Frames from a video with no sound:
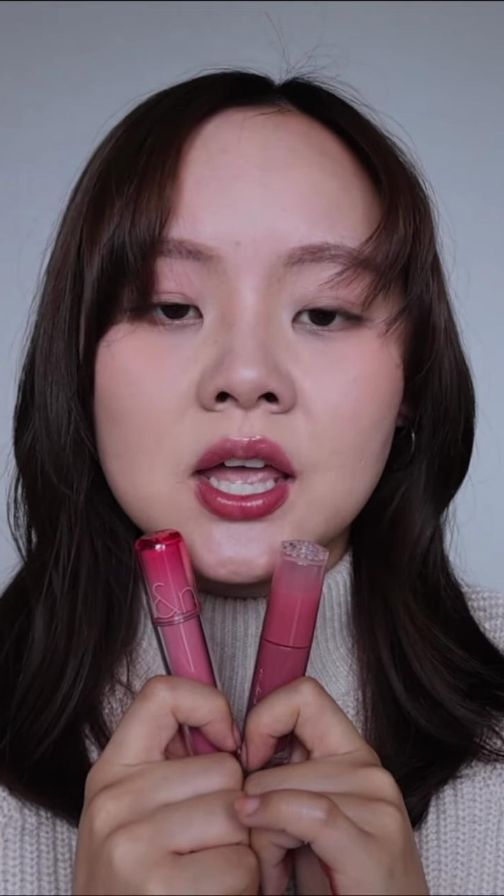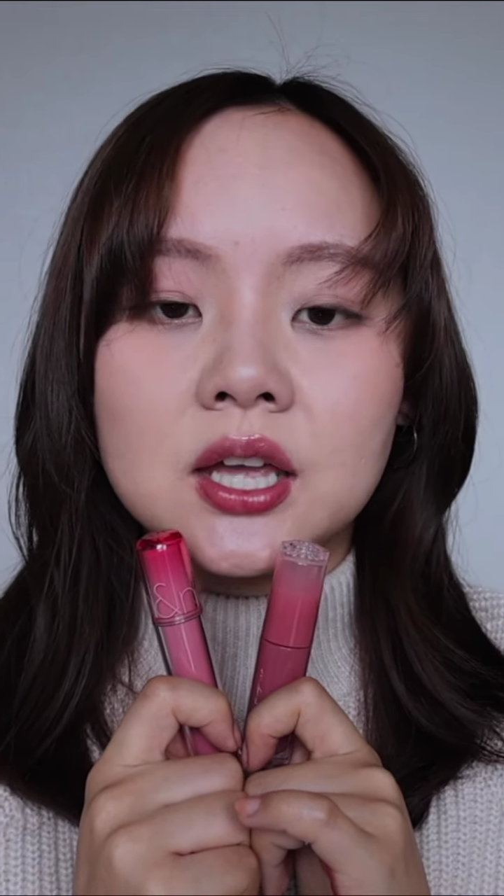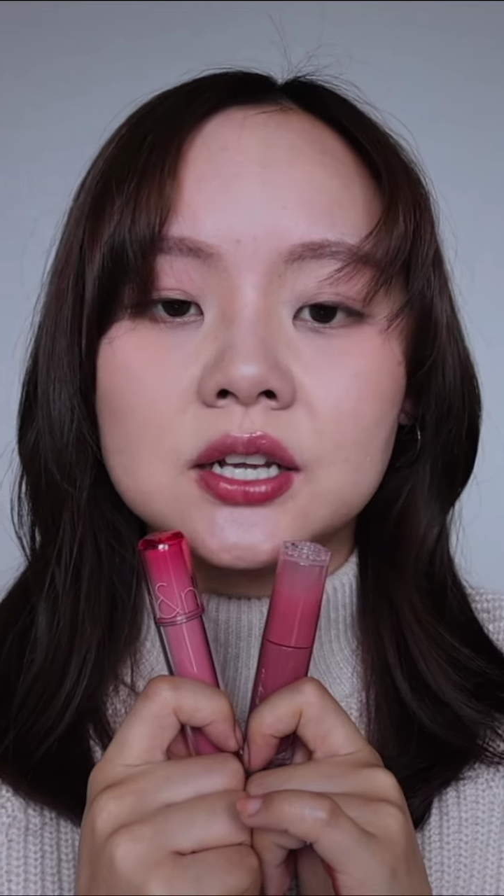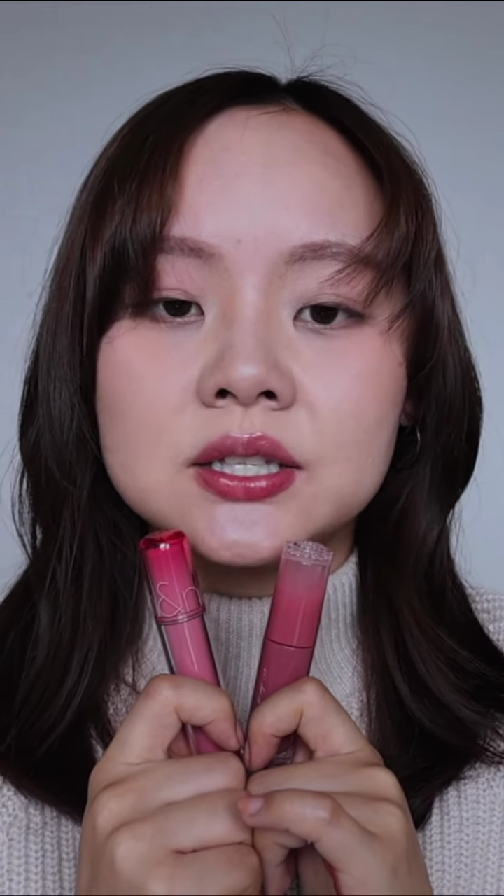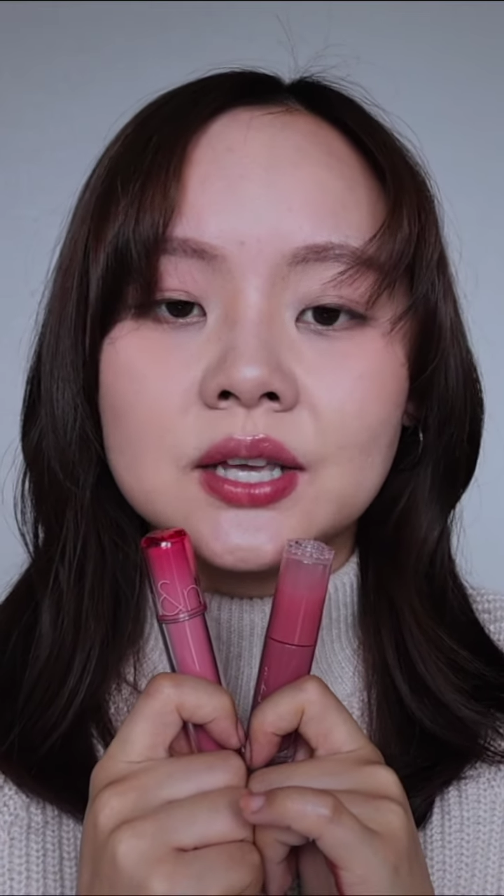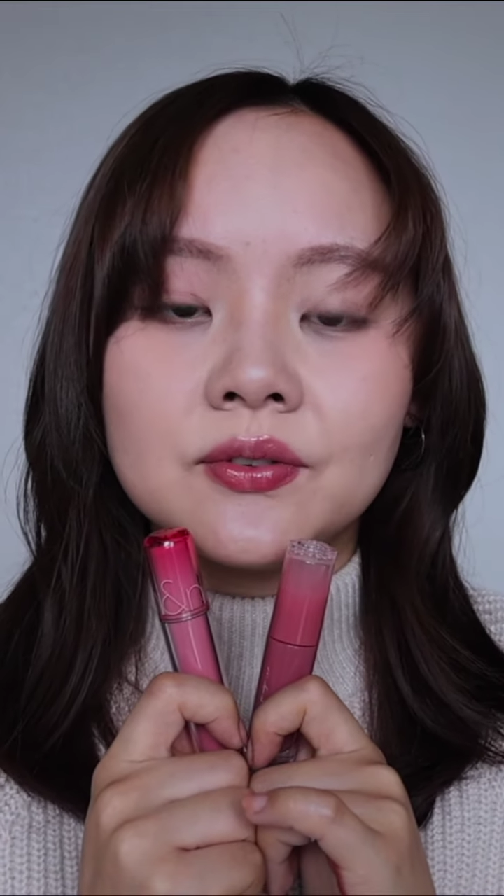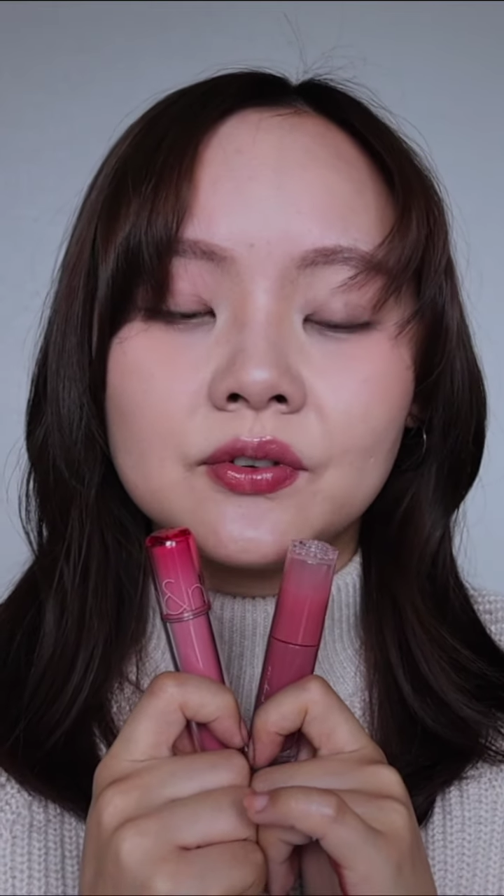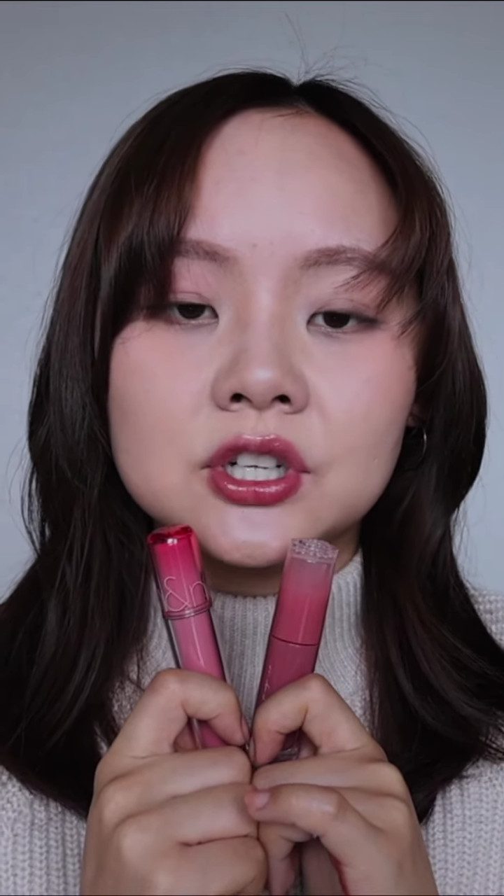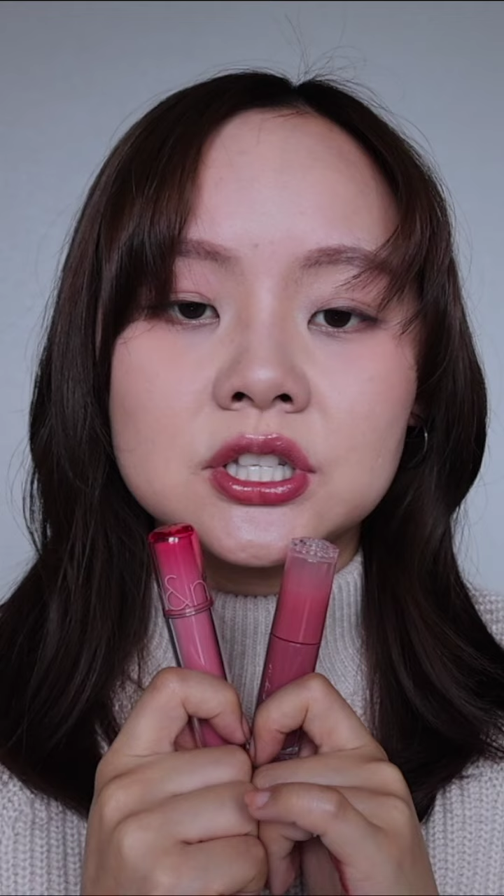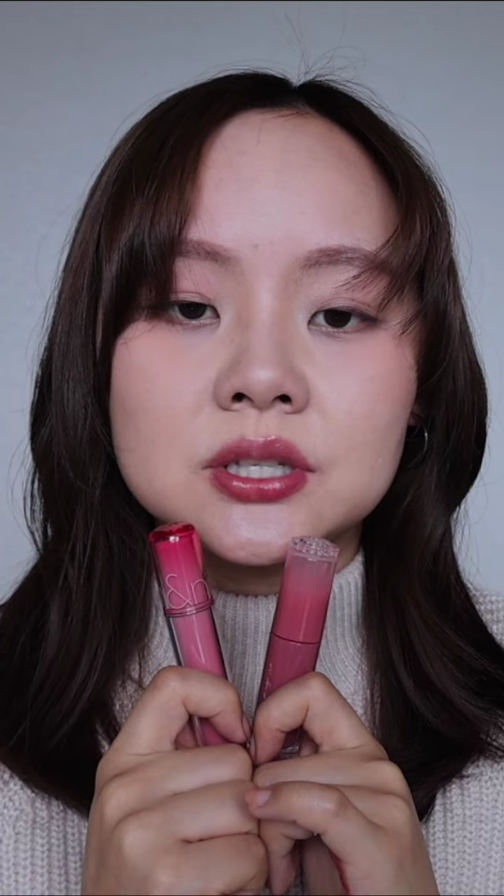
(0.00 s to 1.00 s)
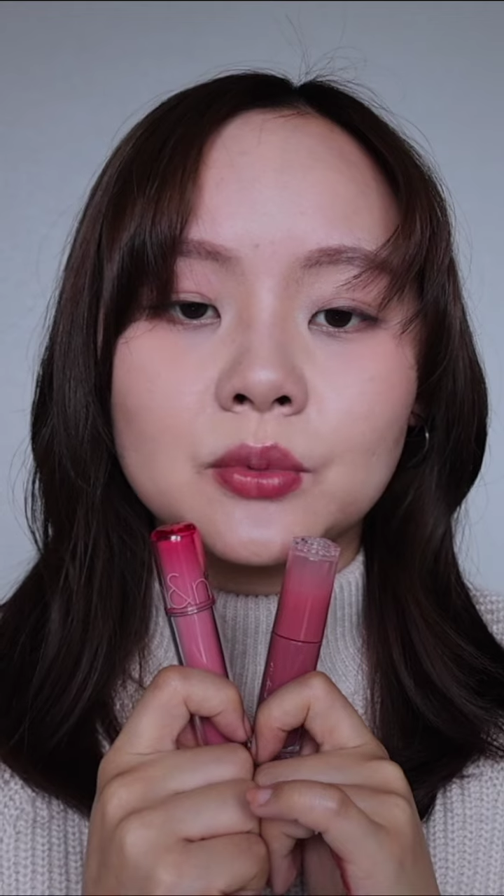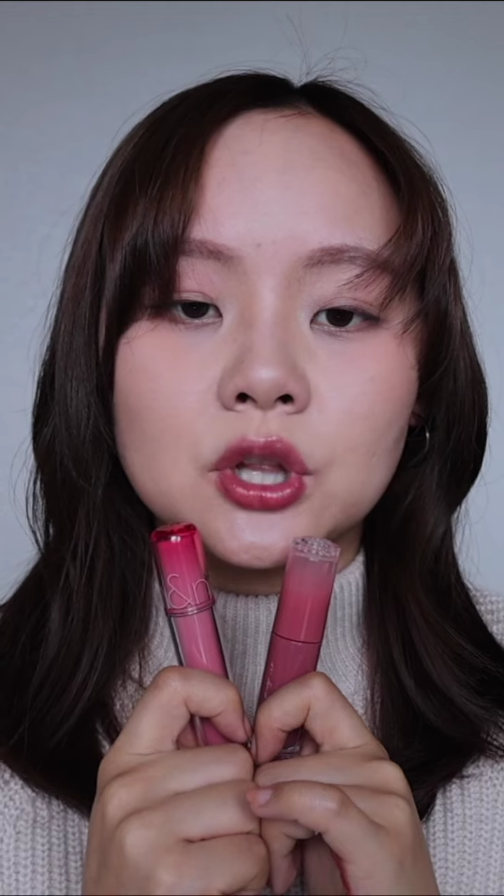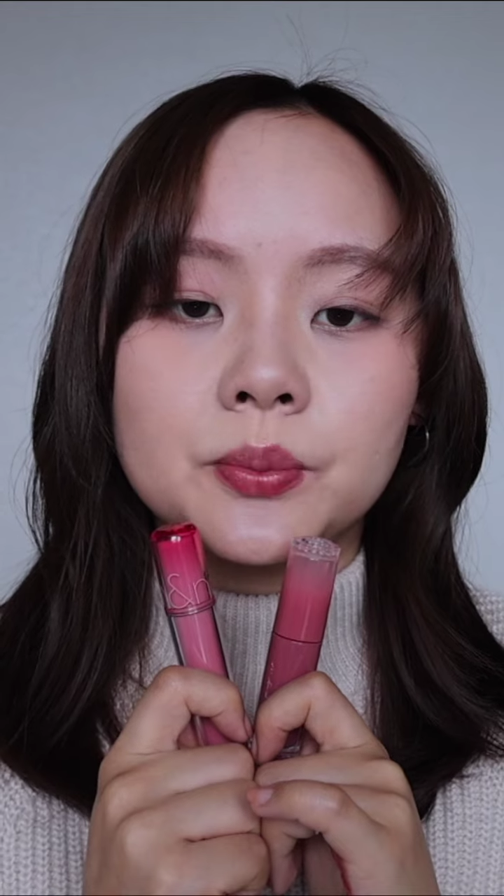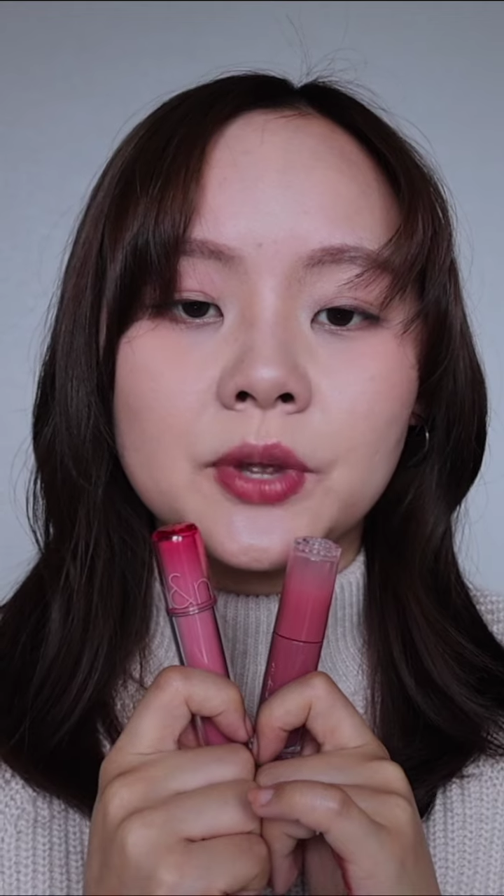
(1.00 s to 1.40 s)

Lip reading: It does have a very similar